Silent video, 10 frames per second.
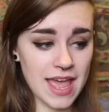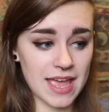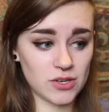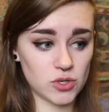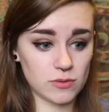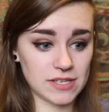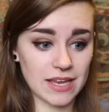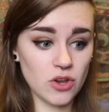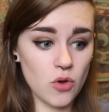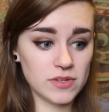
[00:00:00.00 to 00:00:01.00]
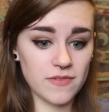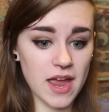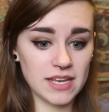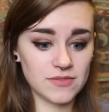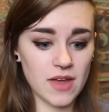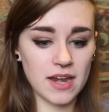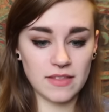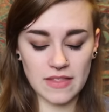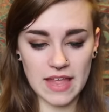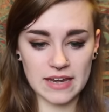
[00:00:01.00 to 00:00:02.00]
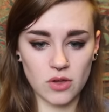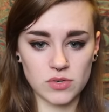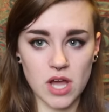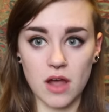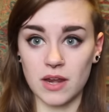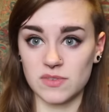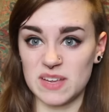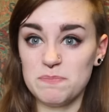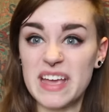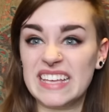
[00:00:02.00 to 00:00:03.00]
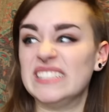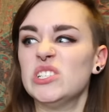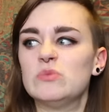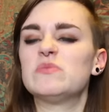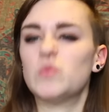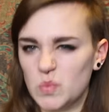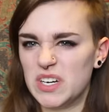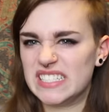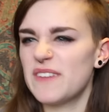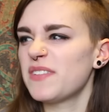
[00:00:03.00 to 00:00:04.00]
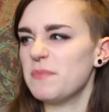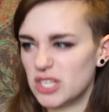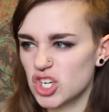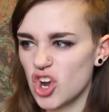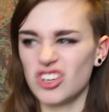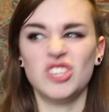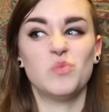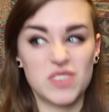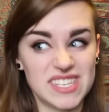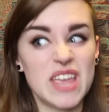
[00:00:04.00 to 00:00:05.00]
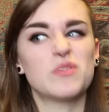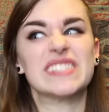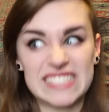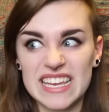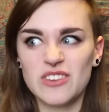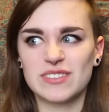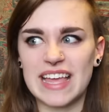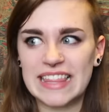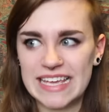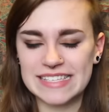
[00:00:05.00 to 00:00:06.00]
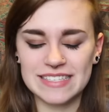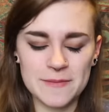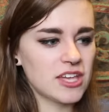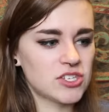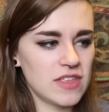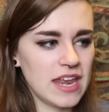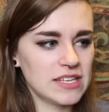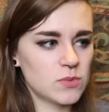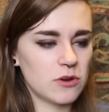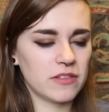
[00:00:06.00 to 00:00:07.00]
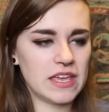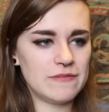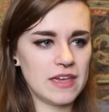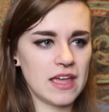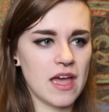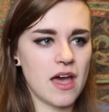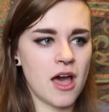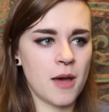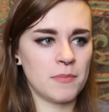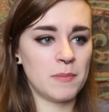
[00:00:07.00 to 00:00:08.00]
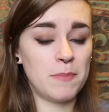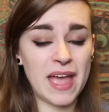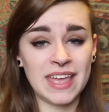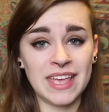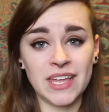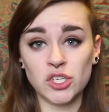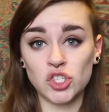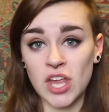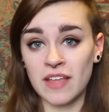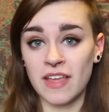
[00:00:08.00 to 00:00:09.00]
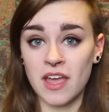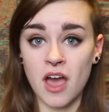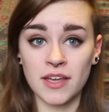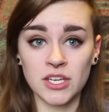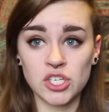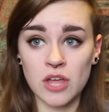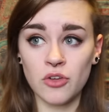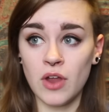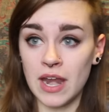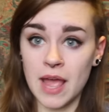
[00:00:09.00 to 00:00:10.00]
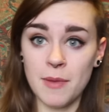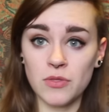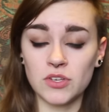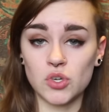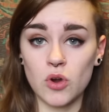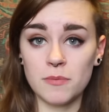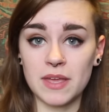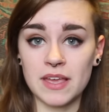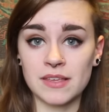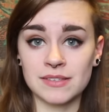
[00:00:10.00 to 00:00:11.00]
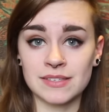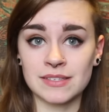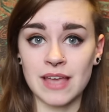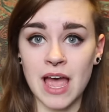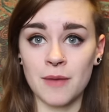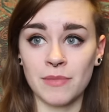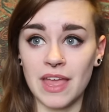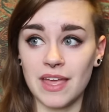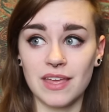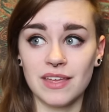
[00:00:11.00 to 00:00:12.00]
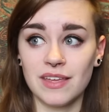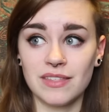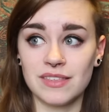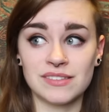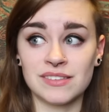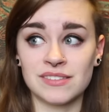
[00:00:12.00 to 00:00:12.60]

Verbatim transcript: And Drew was like, no, it's fine, it's fine. And then they had to go talk and I was like, Becky, don't we're definitely mature. You say we're seniors at least. So then as we were leaving, um, Becky and Jay like hug each other and I'm out the door because I'm like, this